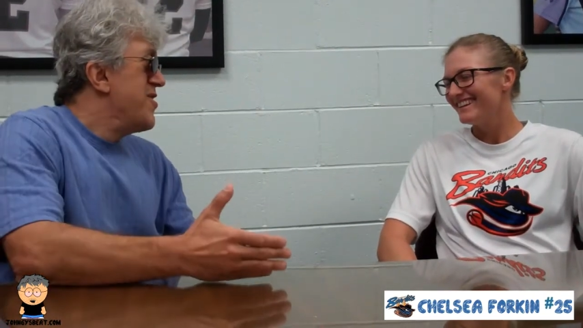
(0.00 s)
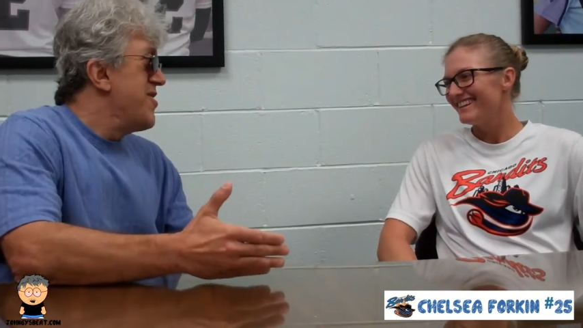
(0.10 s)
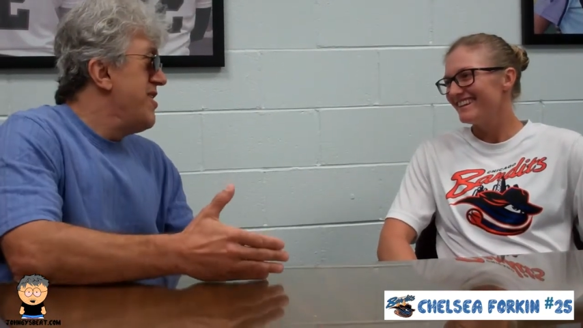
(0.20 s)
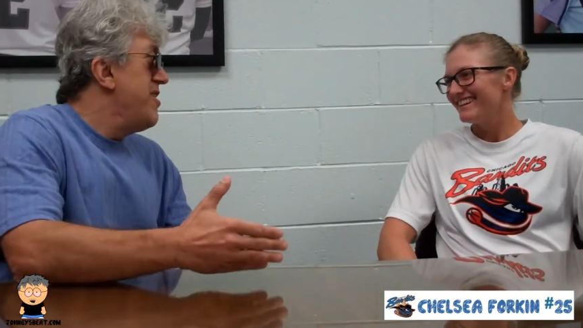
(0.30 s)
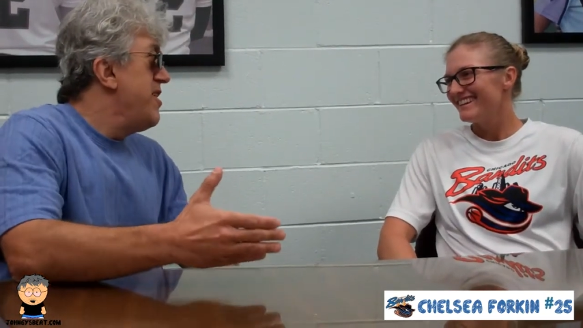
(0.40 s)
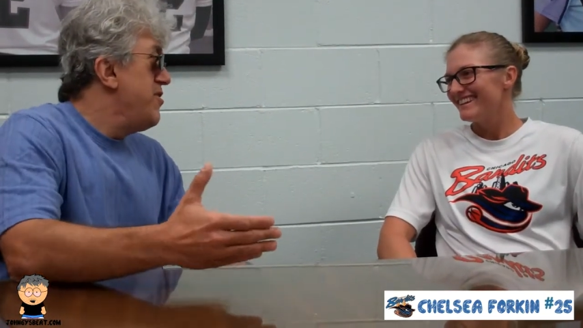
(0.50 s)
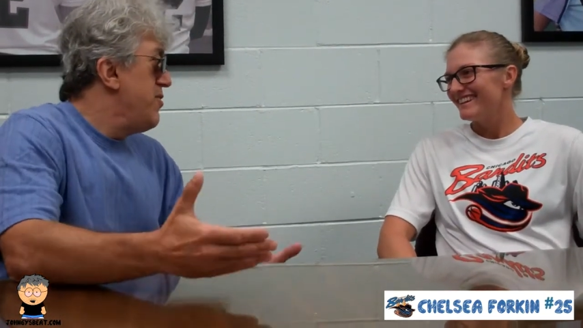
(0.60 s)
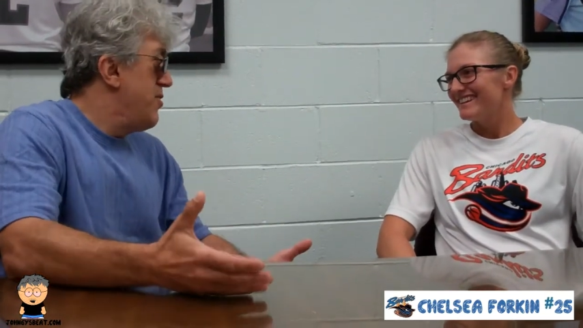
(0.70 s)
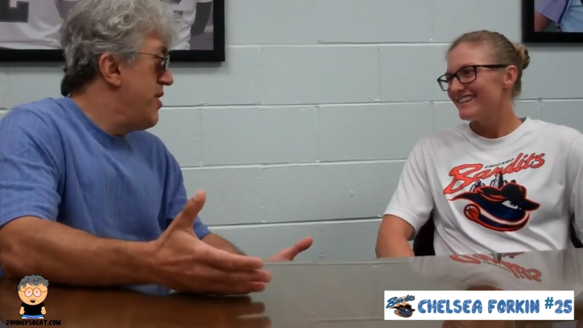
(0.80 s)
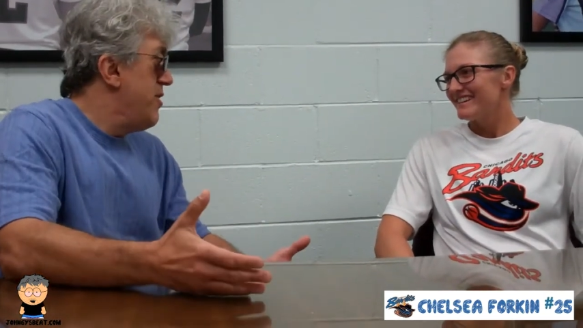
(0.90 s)
Speaker 1: so and,
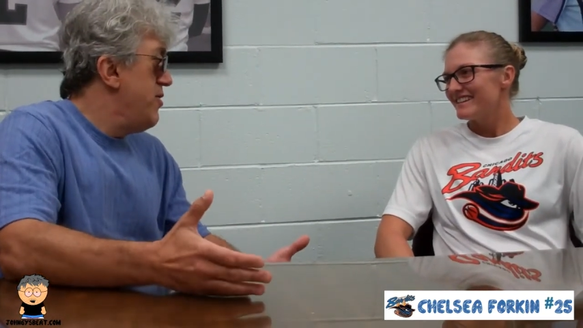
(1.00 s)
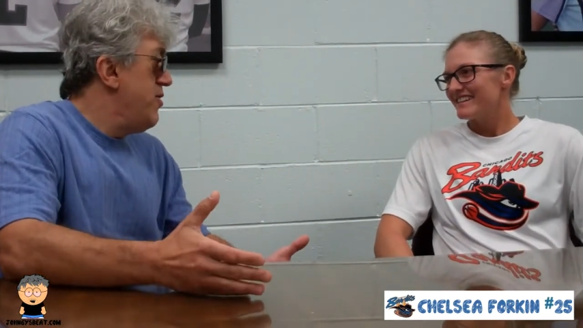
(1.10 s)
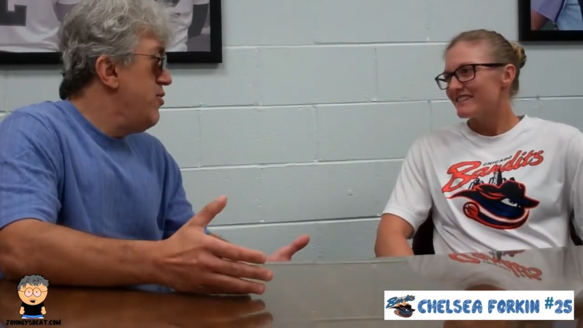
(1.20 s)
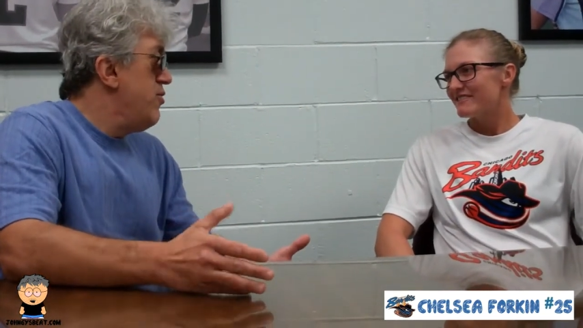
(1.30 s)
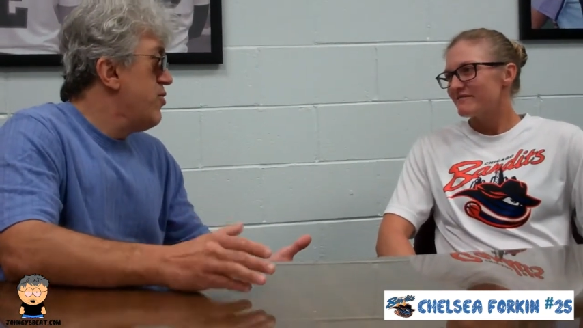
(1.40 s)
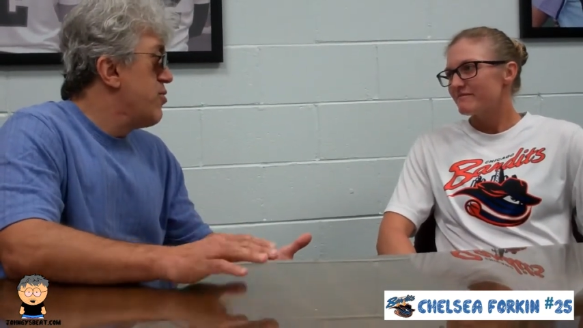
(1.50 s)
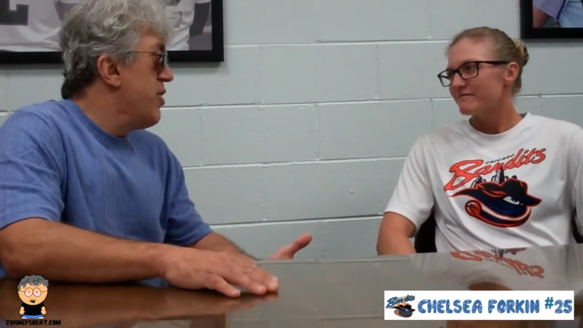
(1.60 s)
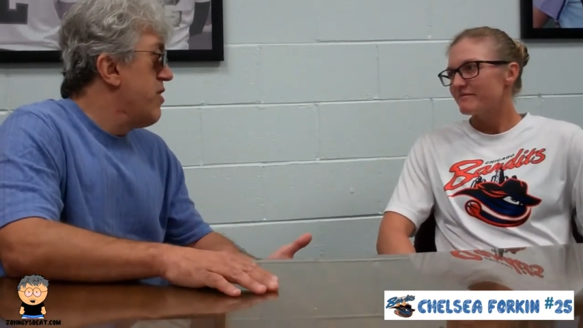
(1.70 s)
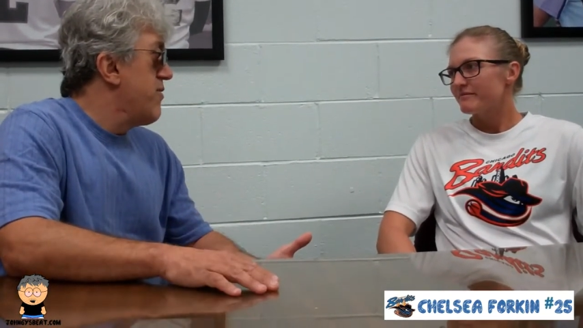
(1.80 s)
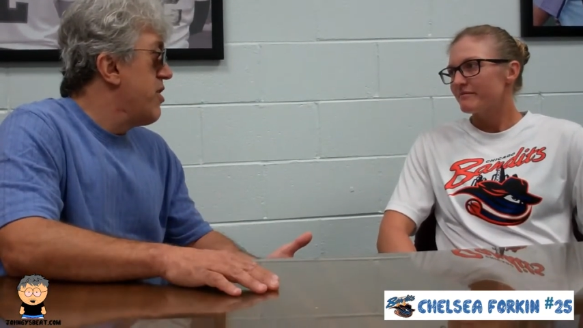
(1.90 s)
and, you, you you were
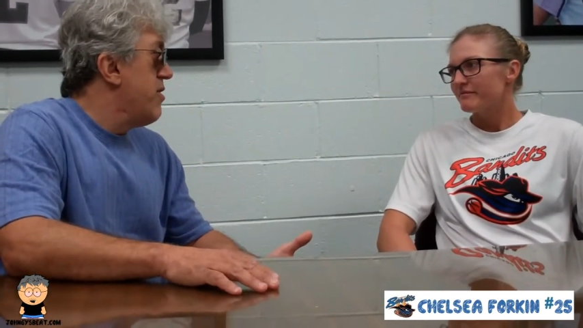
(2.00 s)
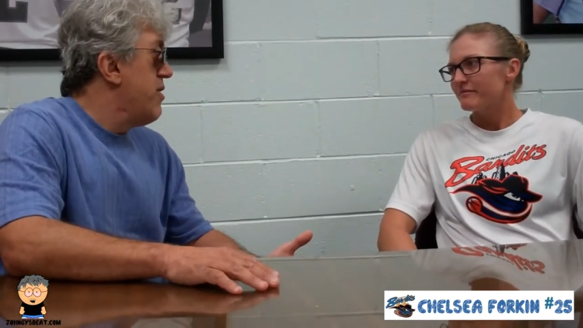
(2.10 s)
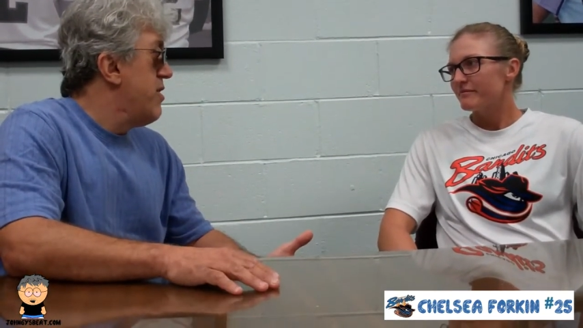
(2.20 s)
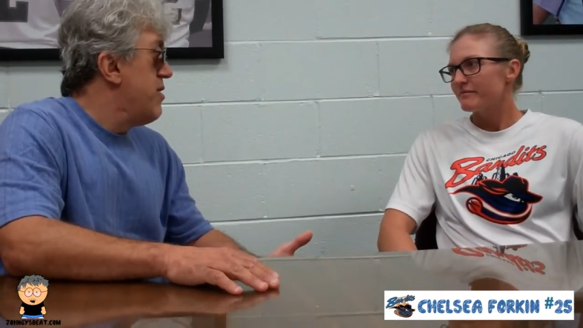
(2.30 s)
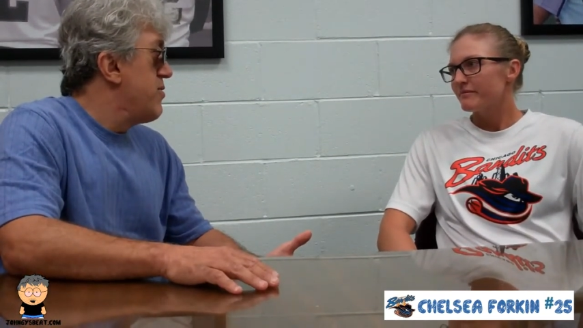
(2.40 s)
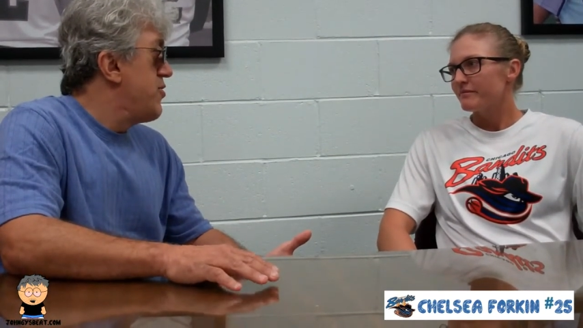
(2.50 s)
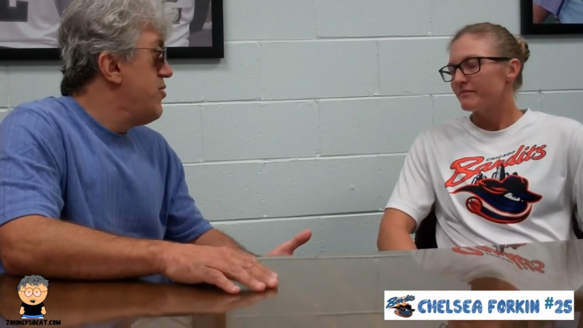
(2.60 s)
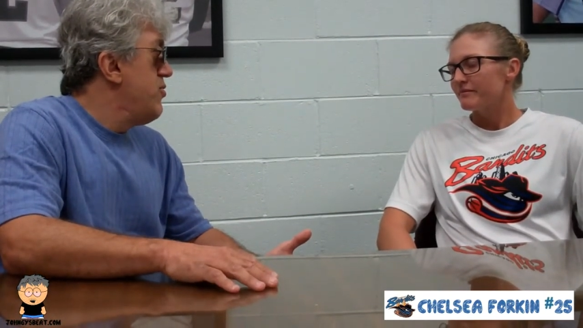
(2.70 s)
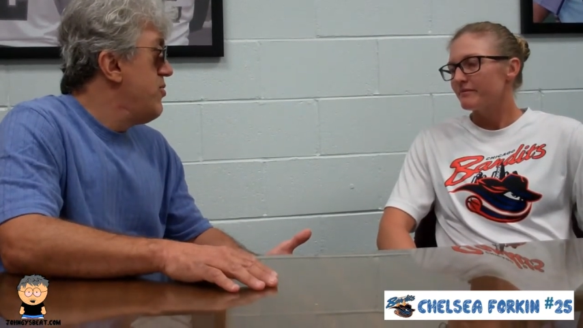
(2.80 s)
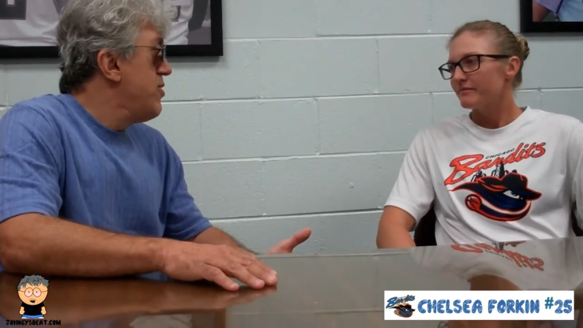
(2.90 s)
part of uh,
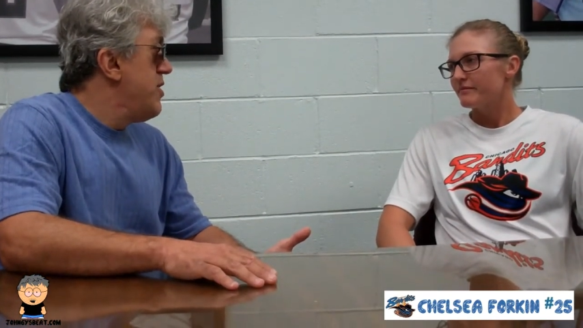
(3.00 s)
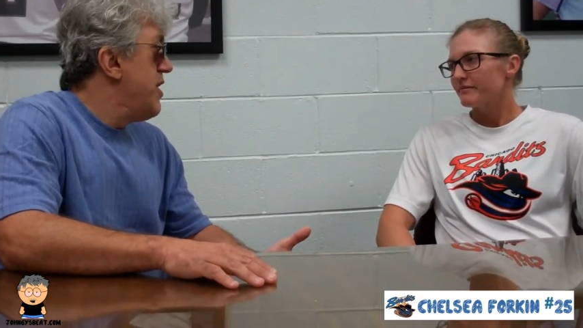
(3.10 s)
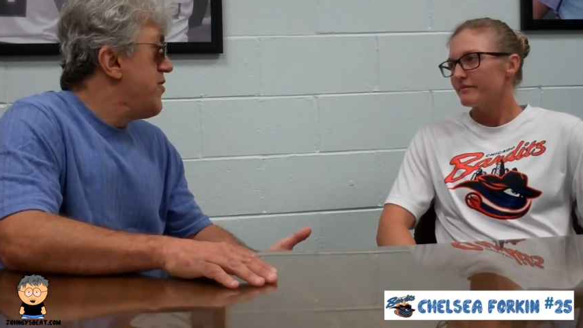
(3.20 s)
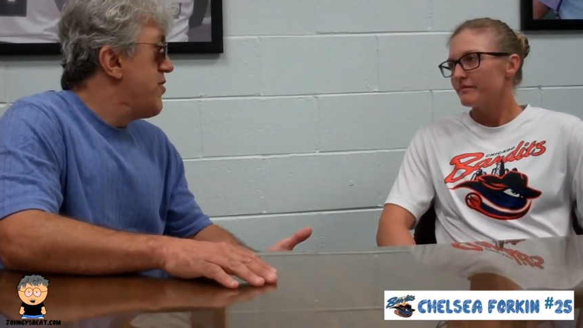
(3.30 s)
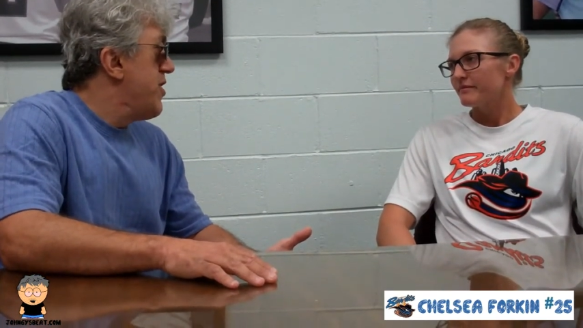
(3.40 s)
two national